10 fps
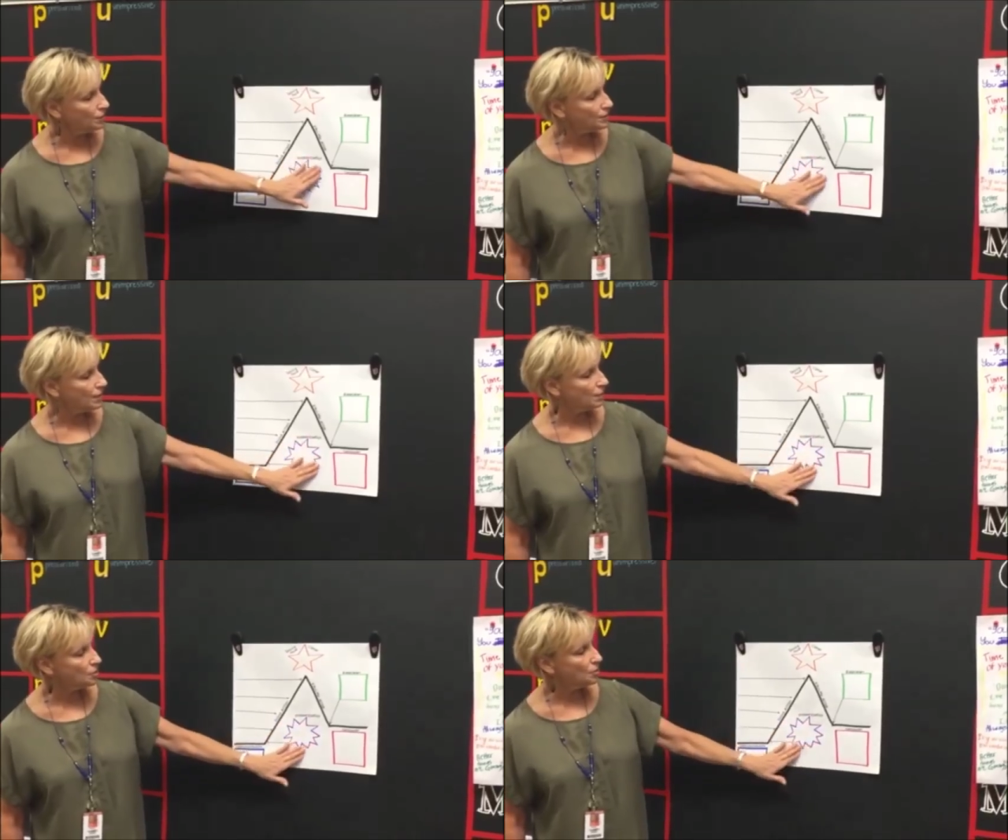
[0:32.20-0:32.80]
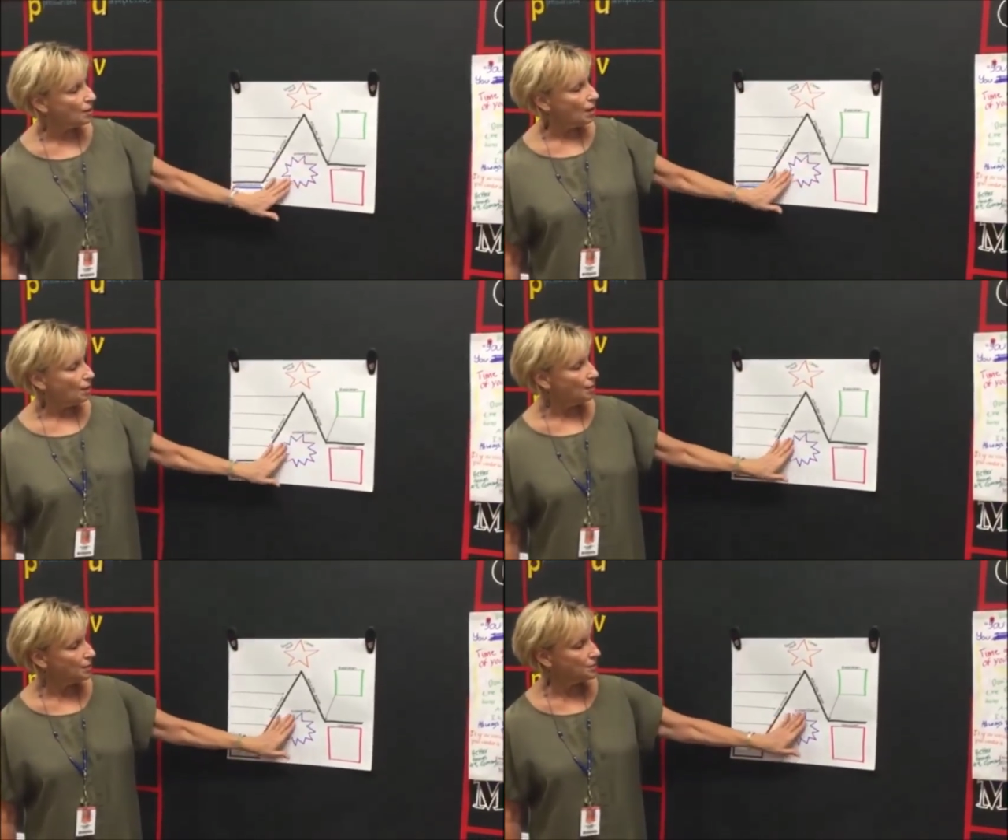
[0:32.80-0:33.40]
in the center,
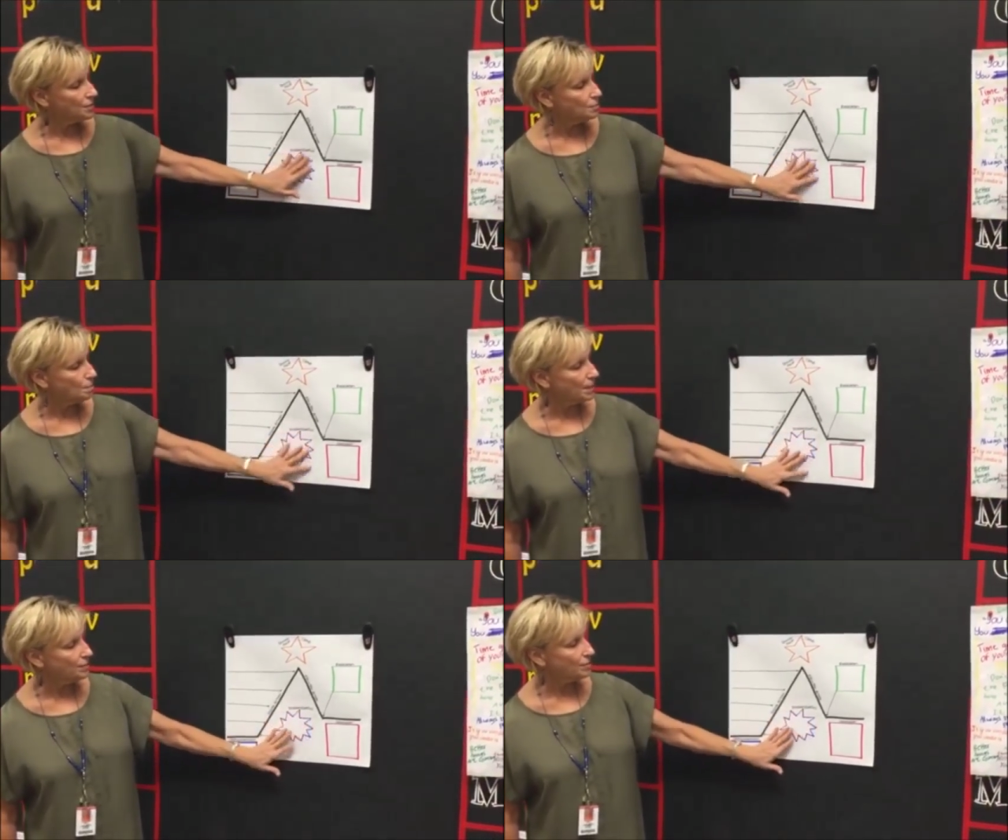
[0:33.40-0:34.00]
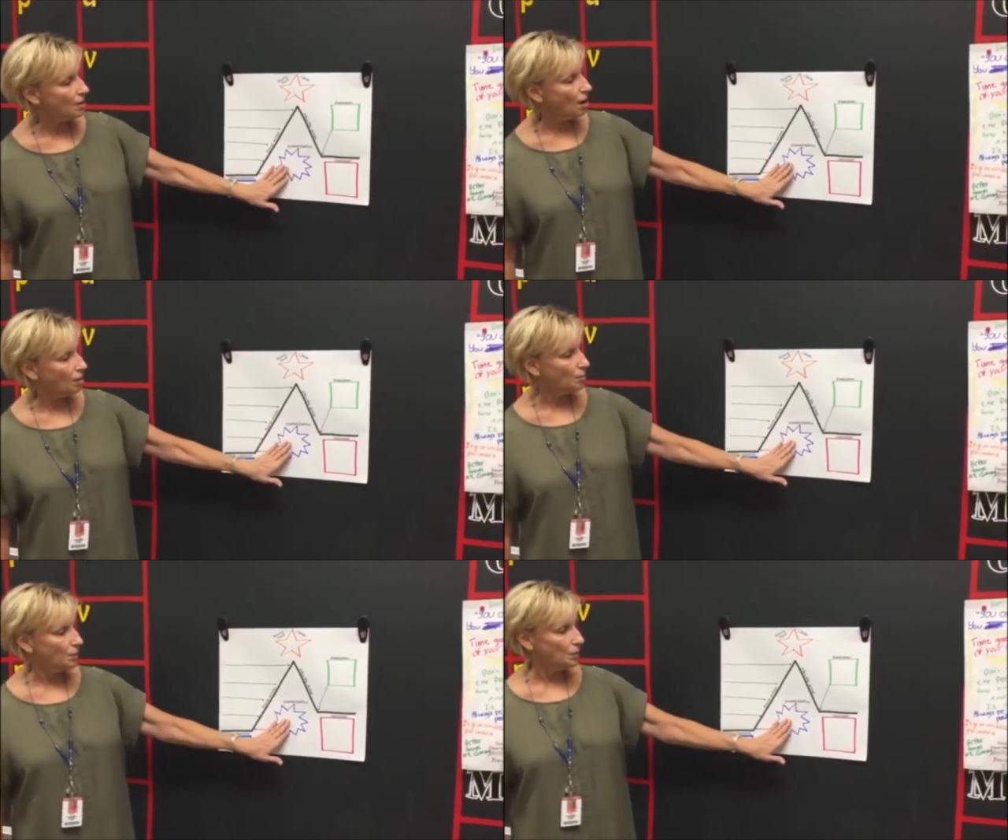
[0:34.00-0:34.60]
there's this big
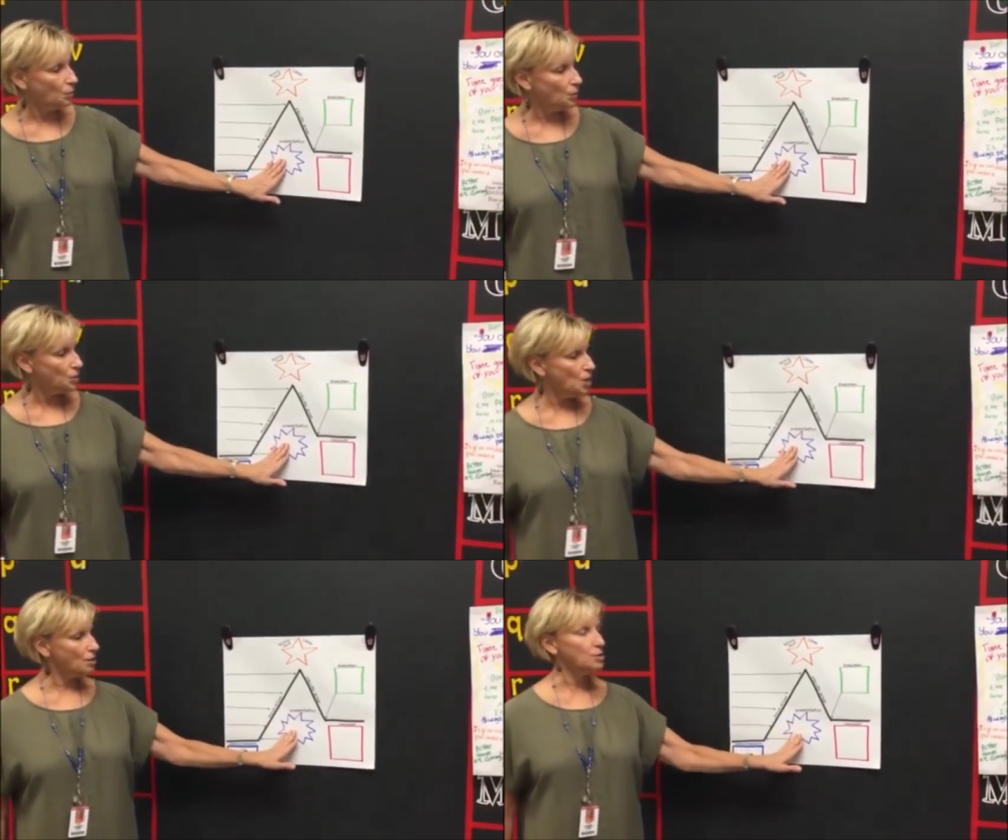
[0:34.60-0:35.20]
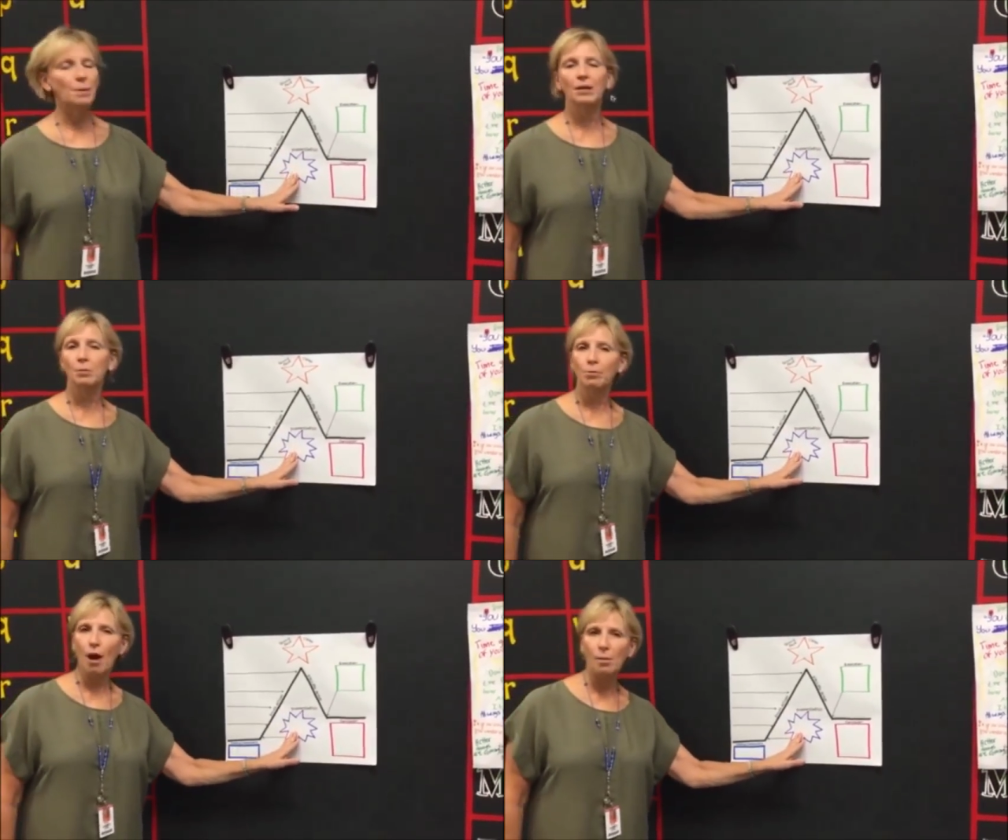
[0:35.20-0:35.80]
star where it talks about our
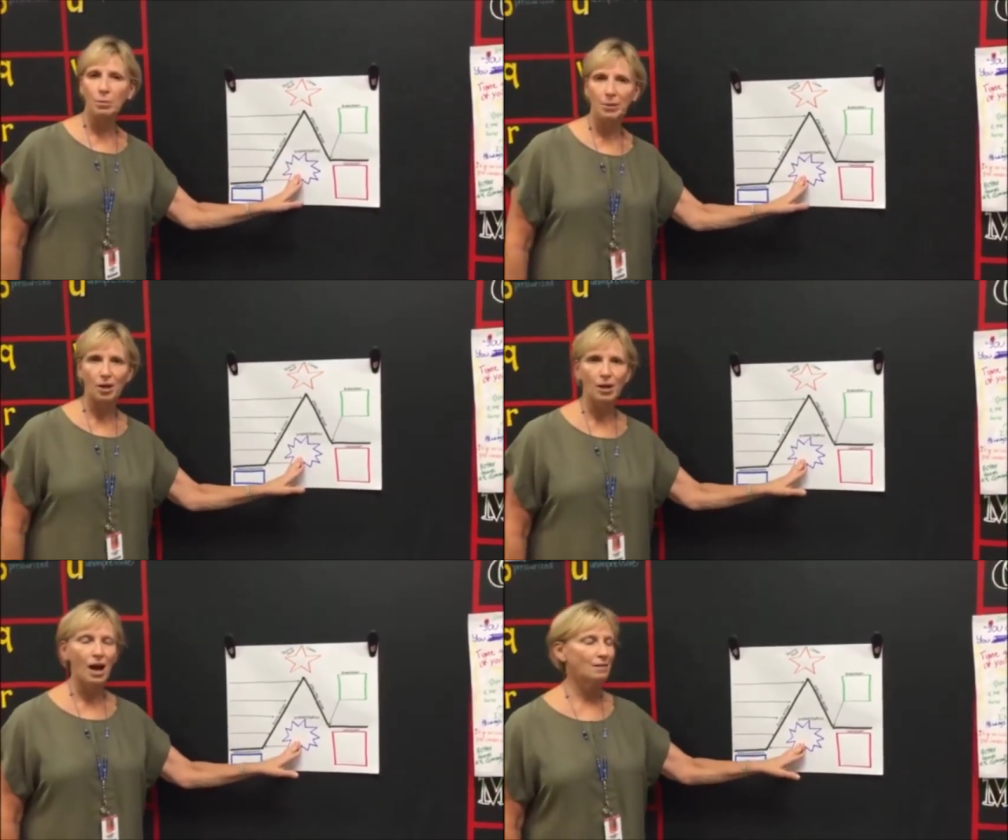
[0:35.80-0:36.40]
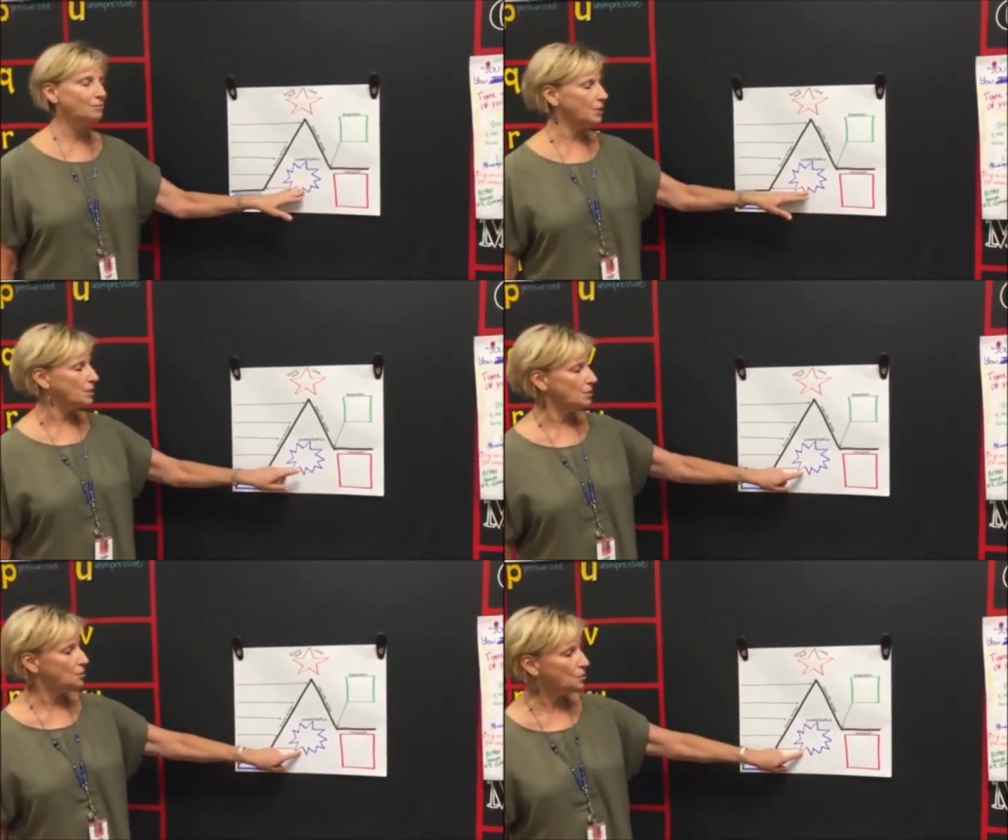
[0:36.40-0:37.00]
problem or our
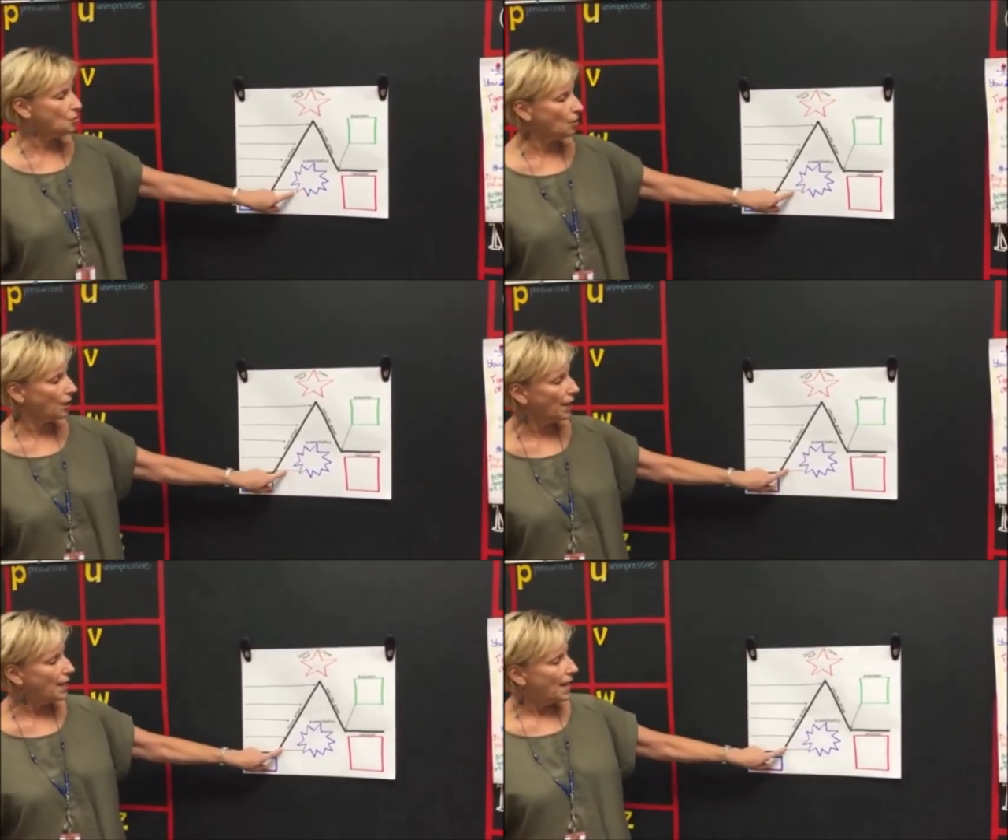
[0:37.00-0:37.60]
conflict in the story.